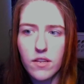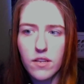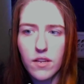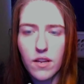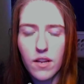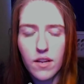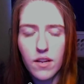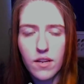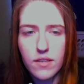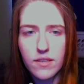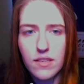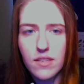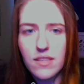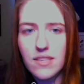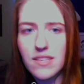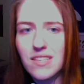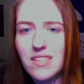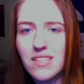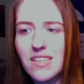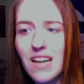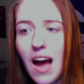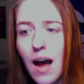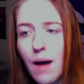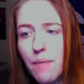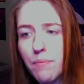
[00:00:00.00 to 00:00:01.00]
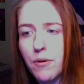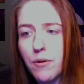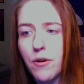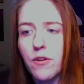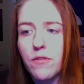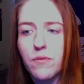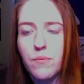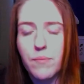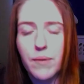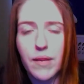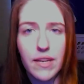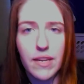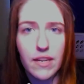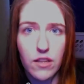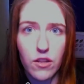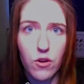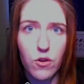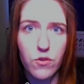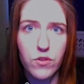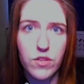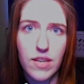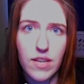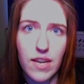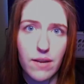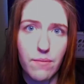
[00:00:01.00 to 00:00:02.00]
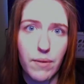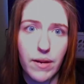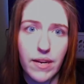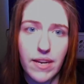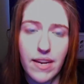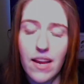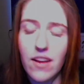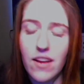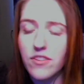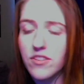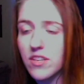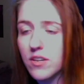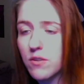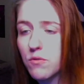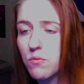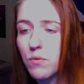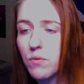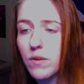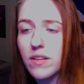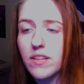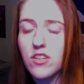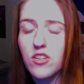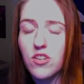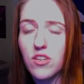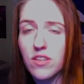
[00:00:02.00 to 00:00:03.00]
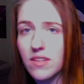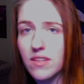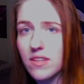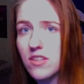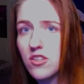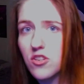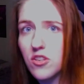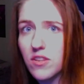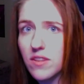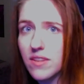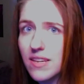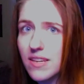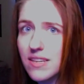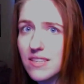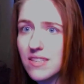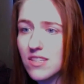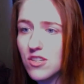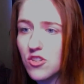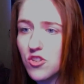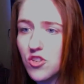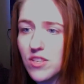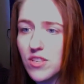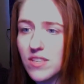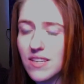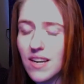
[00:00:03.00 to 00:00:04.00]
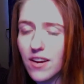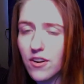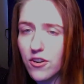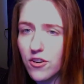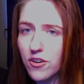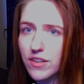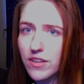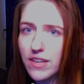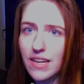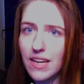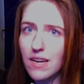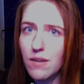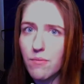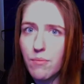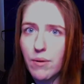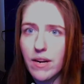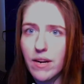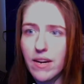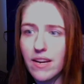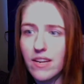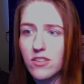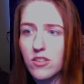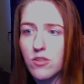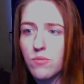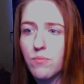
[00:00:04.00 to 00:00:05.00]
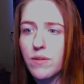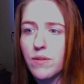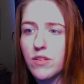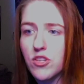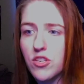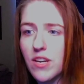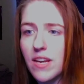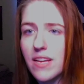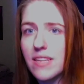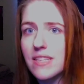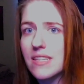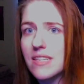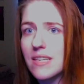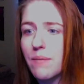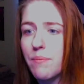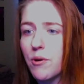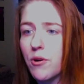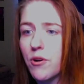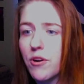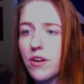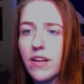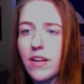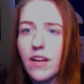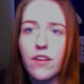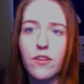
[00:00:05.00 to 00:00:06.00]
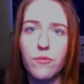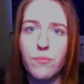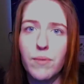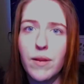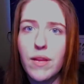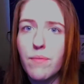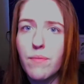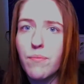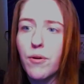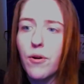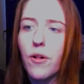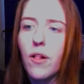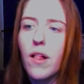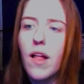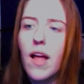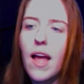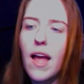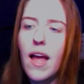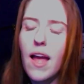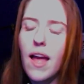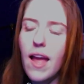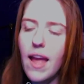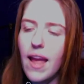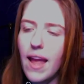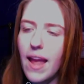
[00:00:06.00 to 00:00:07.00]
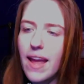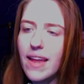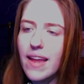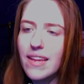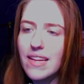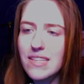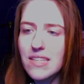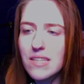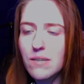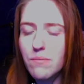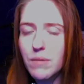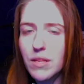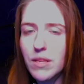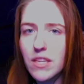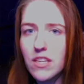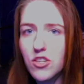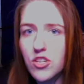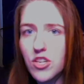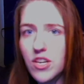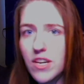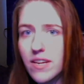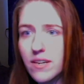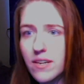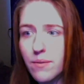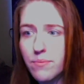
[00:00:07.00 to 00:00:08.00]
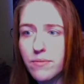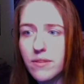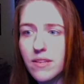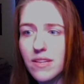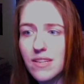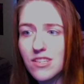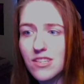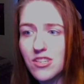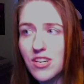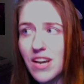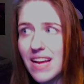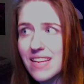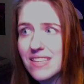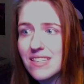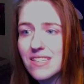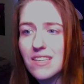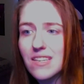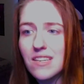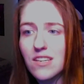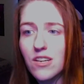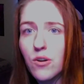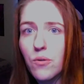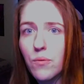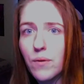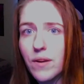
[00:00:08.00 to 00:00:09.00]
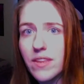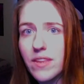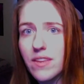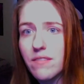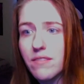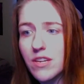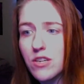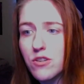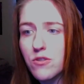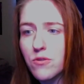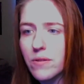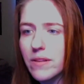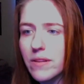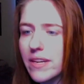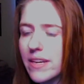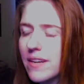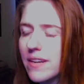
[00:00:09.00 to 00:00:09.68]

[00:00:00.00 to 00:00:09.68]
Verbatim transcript: to stop her from getting close to anybody else. And really, she thinks that she's not hurting anybody else, but she ends up hurting other people. And that's something that she has to deal with eventually.